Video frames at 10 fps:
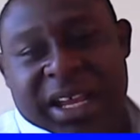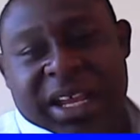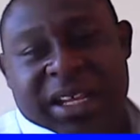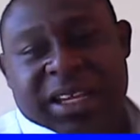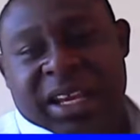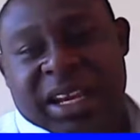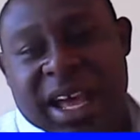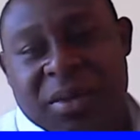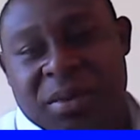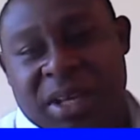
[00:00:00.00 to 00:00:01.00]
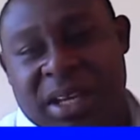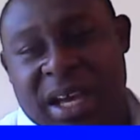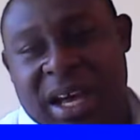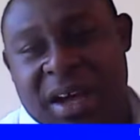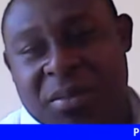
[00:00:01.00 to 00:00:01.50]
the other thing that
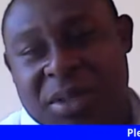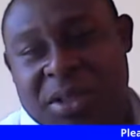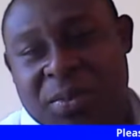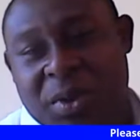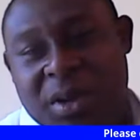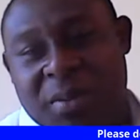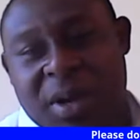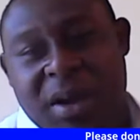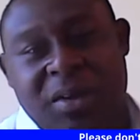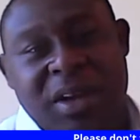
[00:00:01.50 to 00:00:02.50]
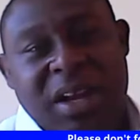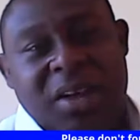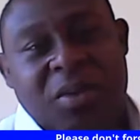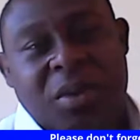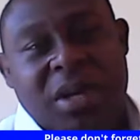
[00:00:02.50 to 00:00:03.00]
we spoke about
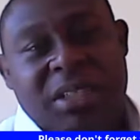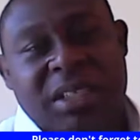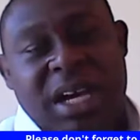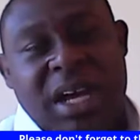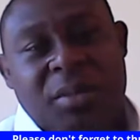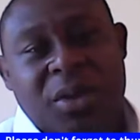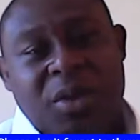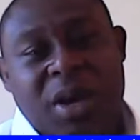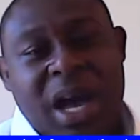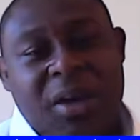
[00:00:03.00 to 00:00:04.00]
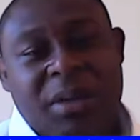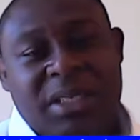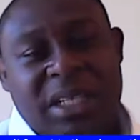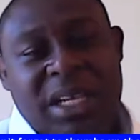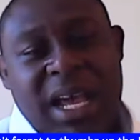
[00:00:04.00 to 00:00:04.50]
was, how is
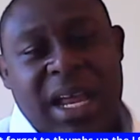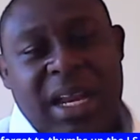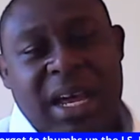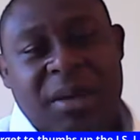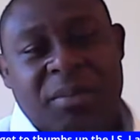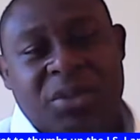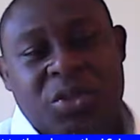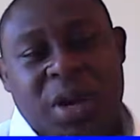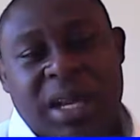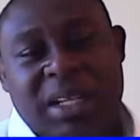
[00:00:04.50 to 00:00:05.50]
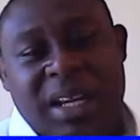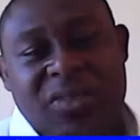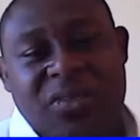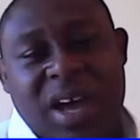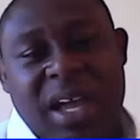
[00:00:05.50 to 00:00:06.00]
it that, to
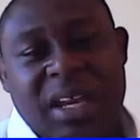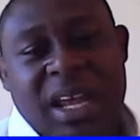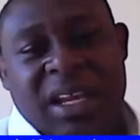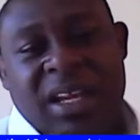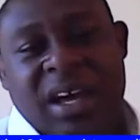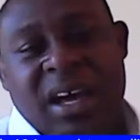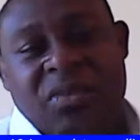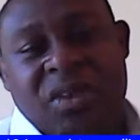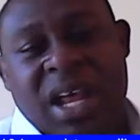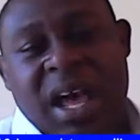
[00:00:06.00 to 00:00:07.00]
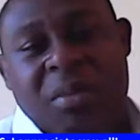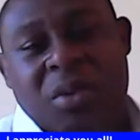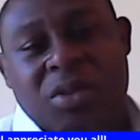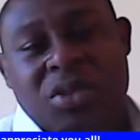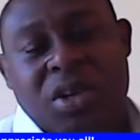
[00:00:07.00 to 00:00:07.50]
identify the
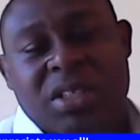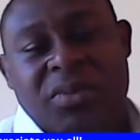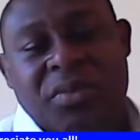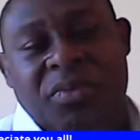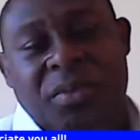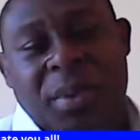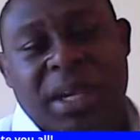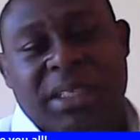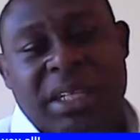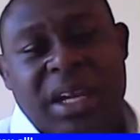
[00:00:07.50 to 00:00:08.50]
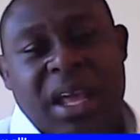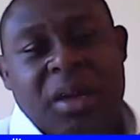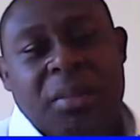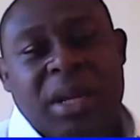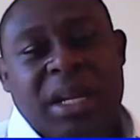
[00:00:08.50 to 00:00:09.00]
unreliable source of information,
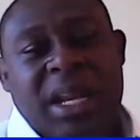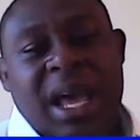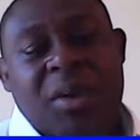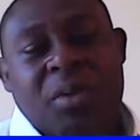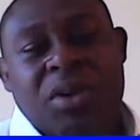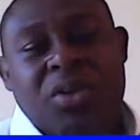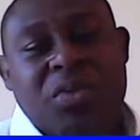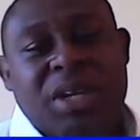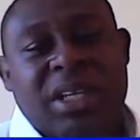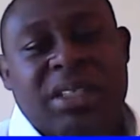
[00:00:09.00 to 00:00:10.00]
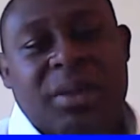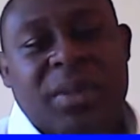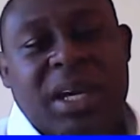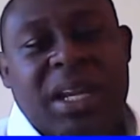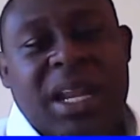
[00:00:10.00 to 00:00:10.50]
meaning that when you're reading
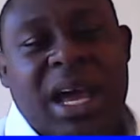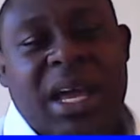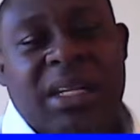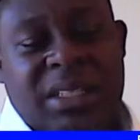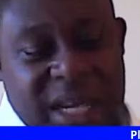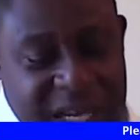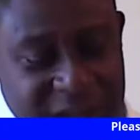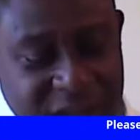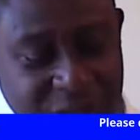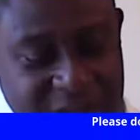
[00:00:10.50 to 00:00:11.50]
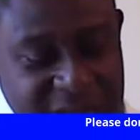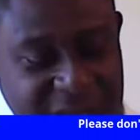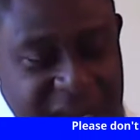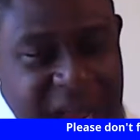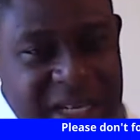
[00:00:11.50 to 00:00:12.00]
something online, don't take
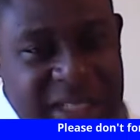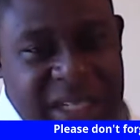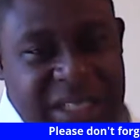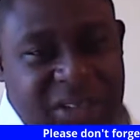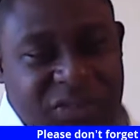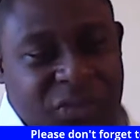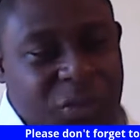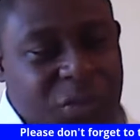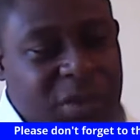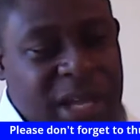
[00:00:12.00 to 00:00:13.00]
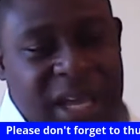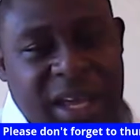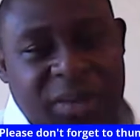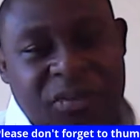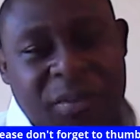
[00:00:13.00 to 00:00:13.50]
it as it's the full
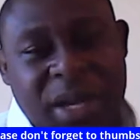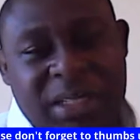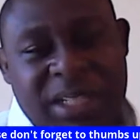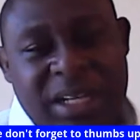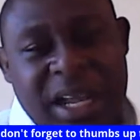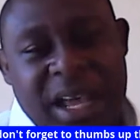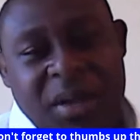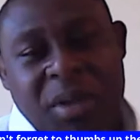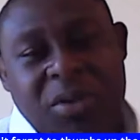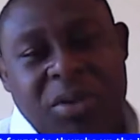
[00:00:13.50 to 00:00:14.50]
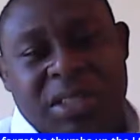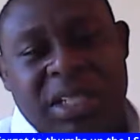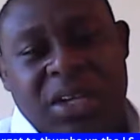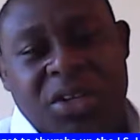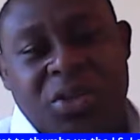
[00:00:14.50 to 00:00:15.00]
information, because
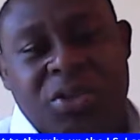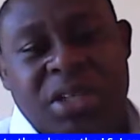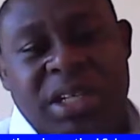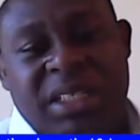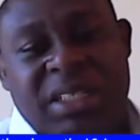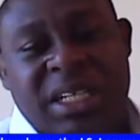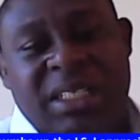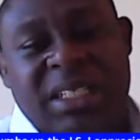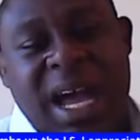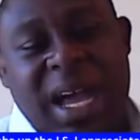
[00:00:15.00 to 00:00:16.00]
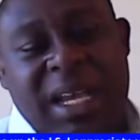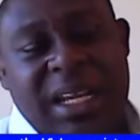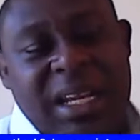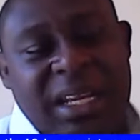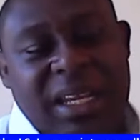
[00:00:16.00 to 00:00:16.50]
usually it's
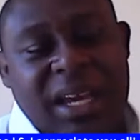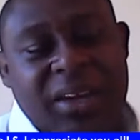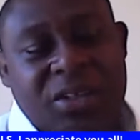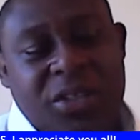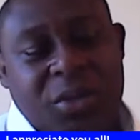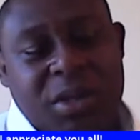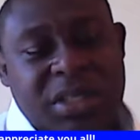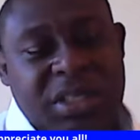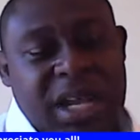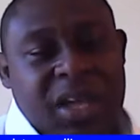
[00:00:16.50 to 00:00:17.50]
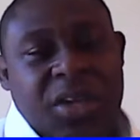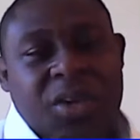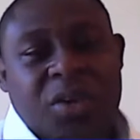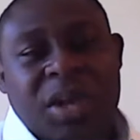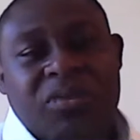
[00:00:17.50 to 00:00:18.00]
guided and geared towards,
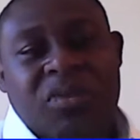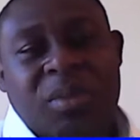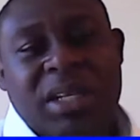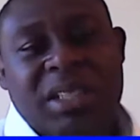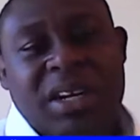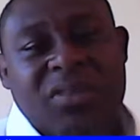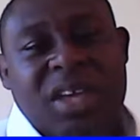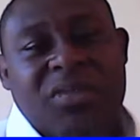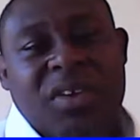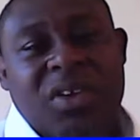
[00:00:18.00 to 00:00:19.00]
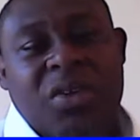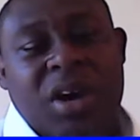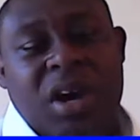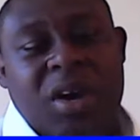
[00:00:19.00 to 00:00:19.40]
information of giving you